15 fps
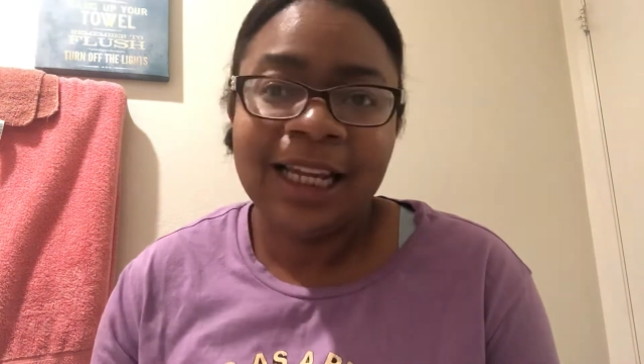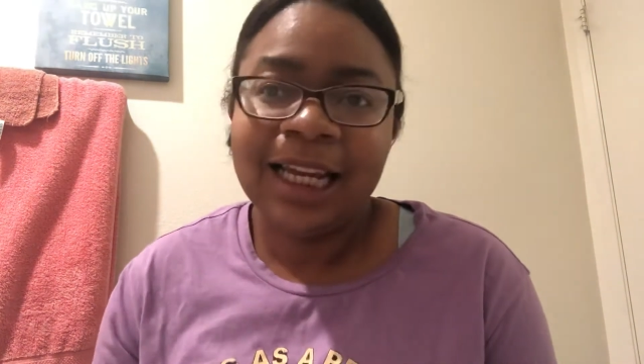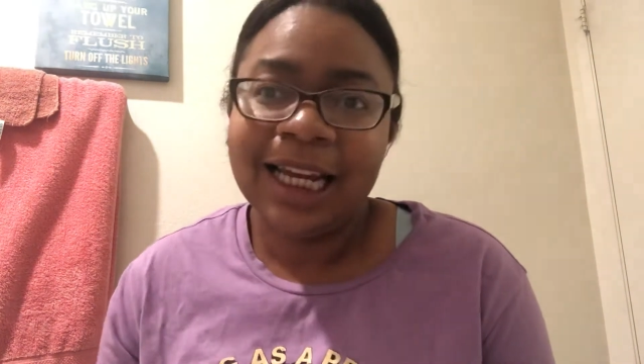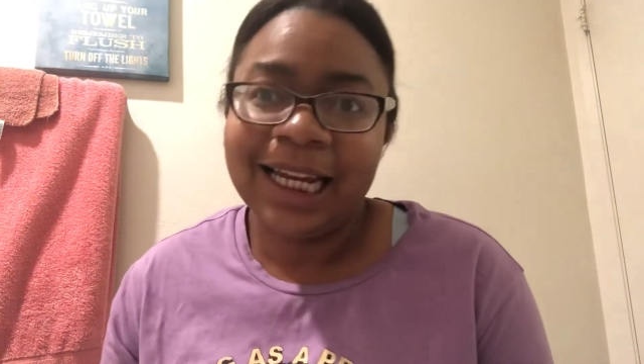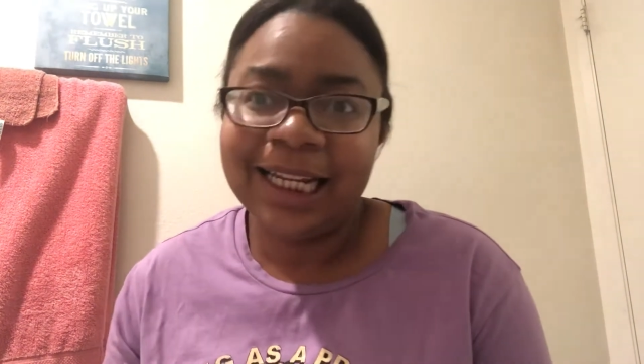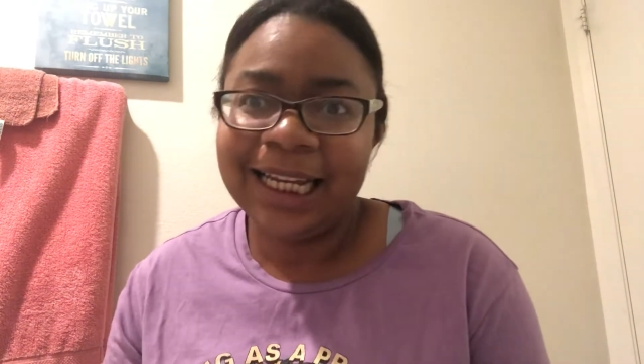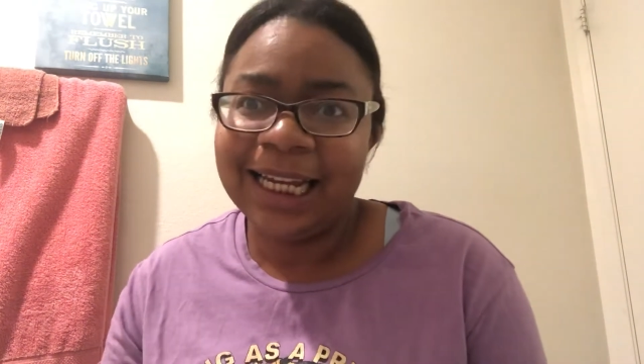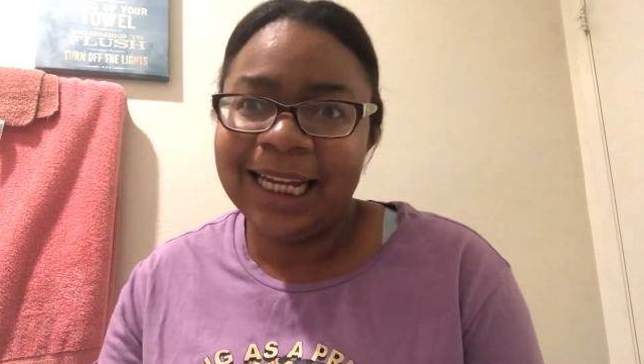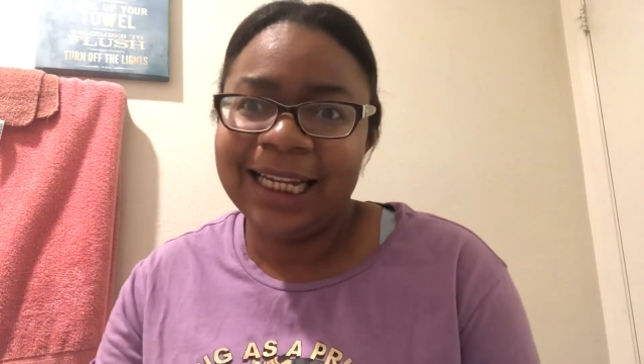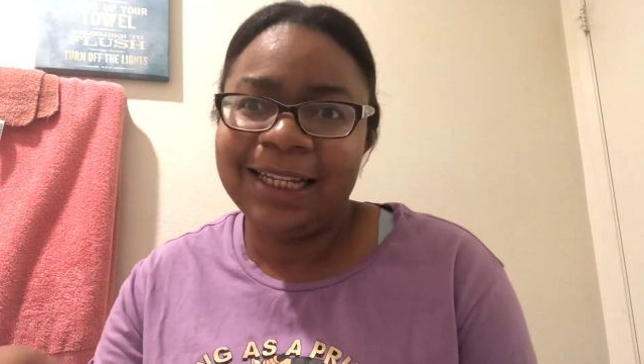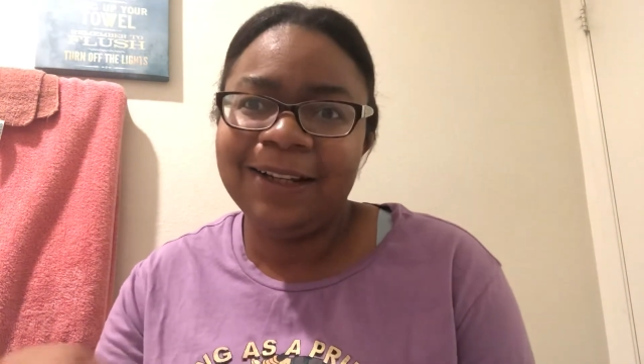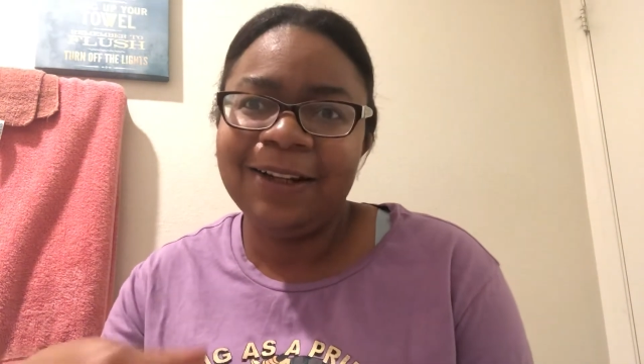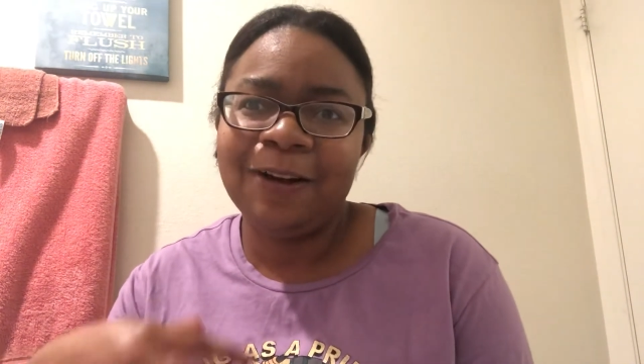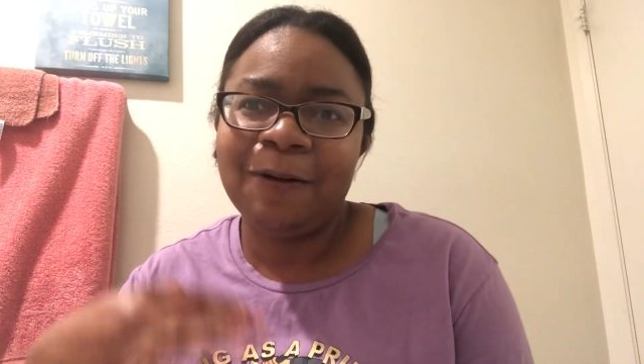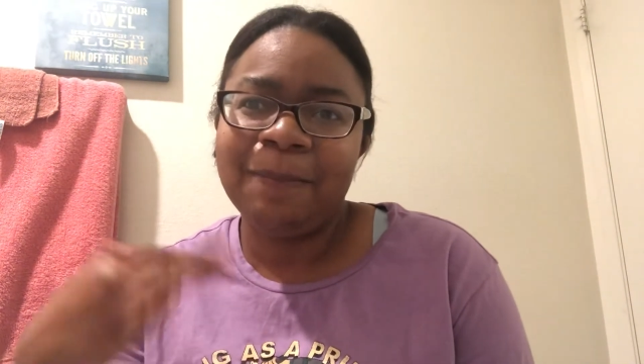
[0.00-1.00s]
And then you
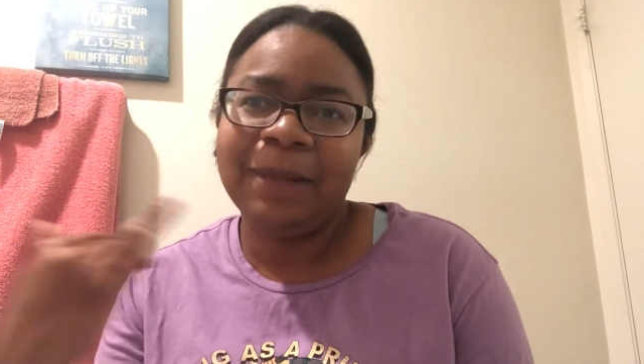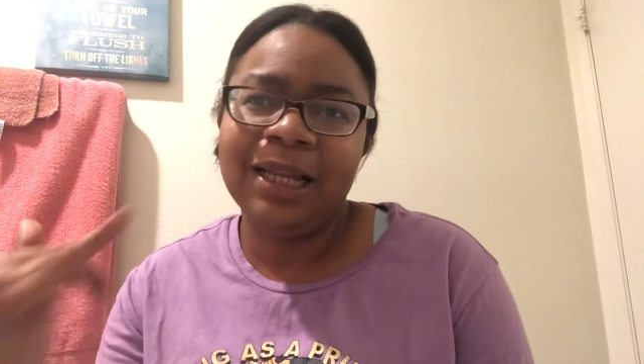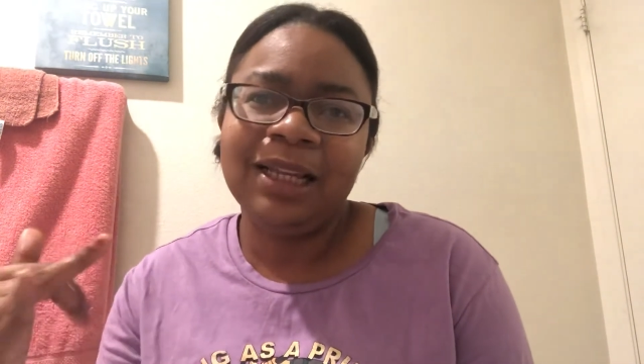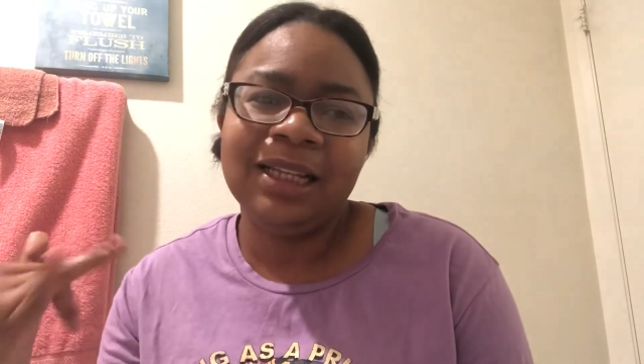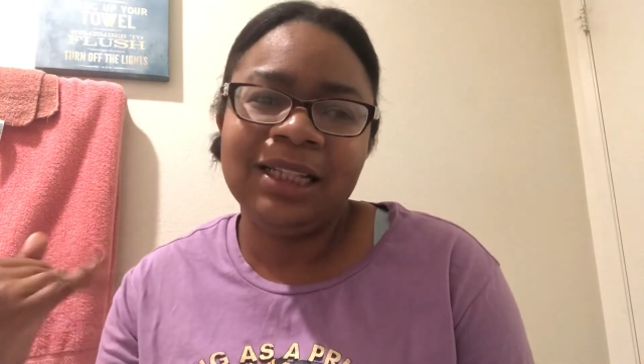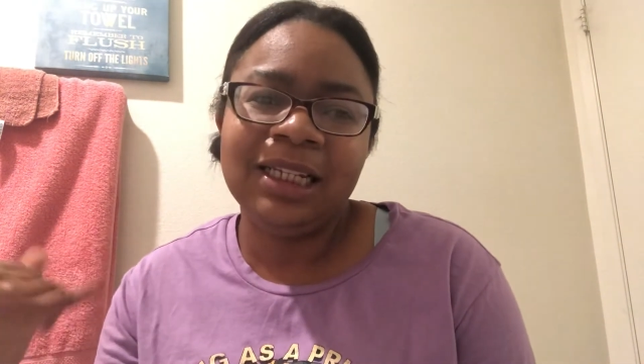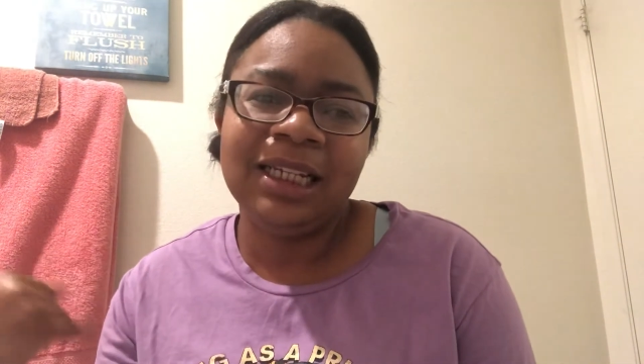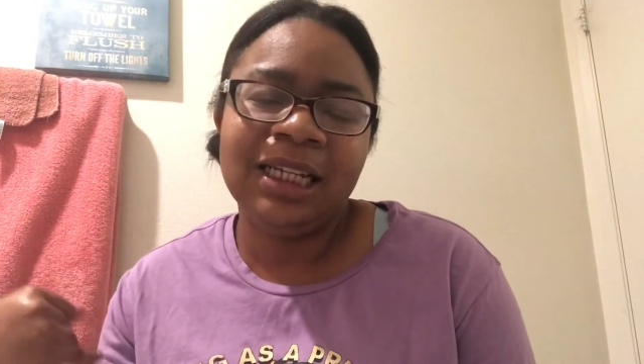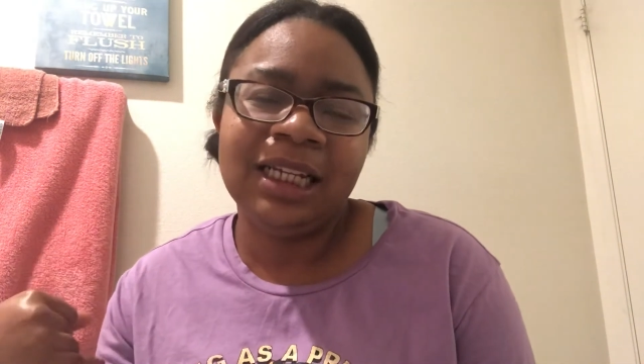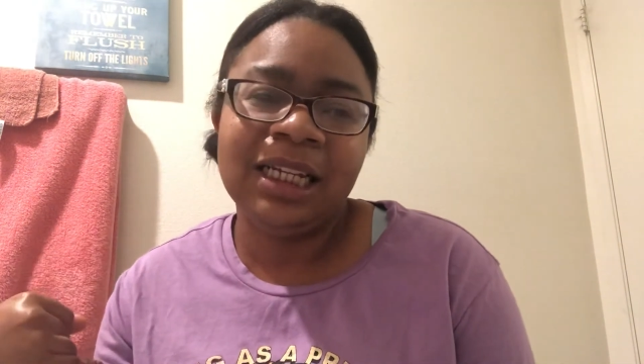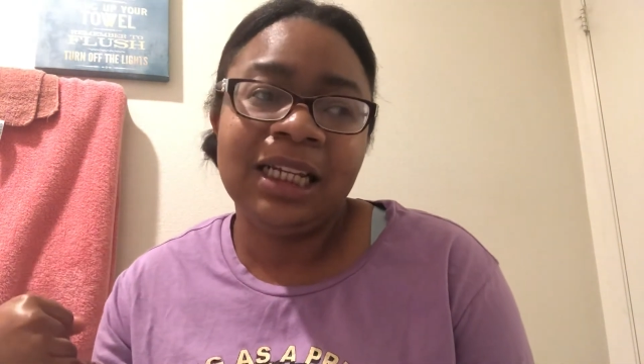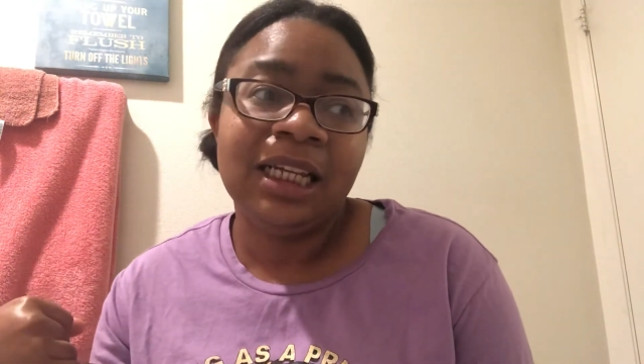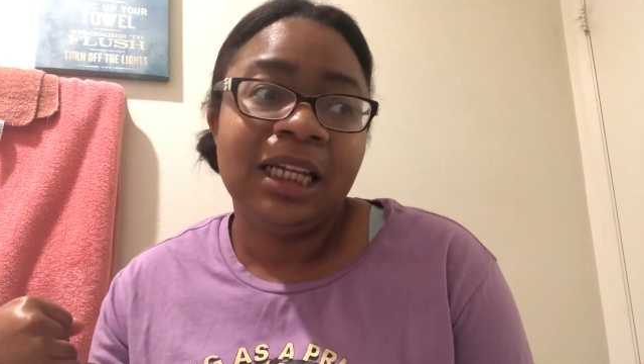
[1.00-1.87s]
know Melanie